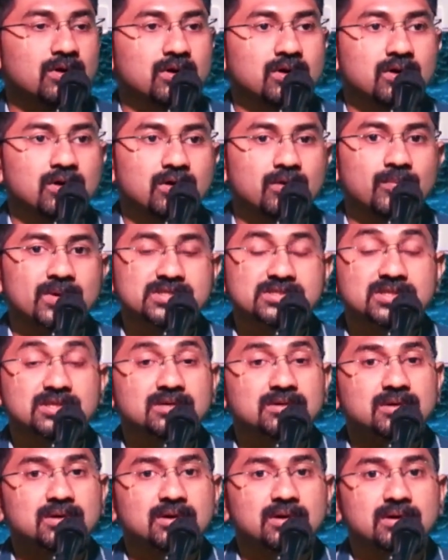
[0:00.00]
uh,
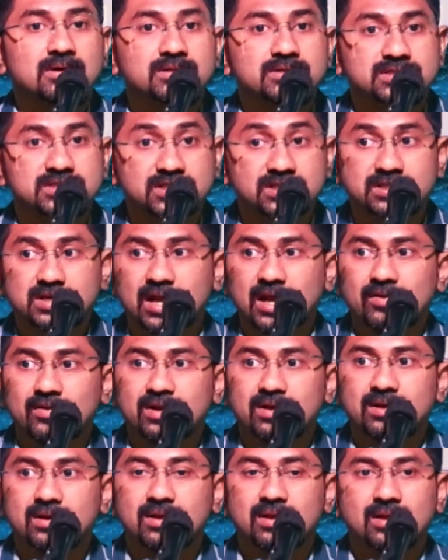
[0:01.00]
Bastar, she
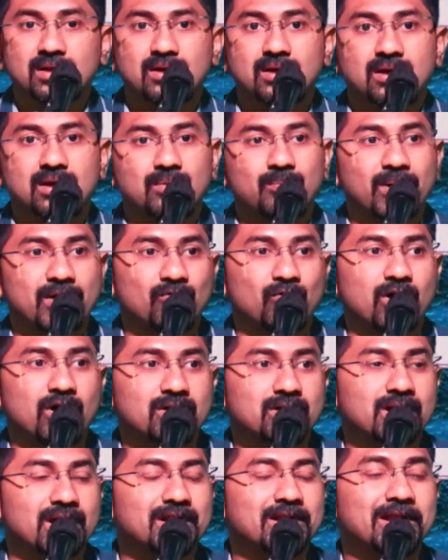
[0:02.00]
traveled by walk,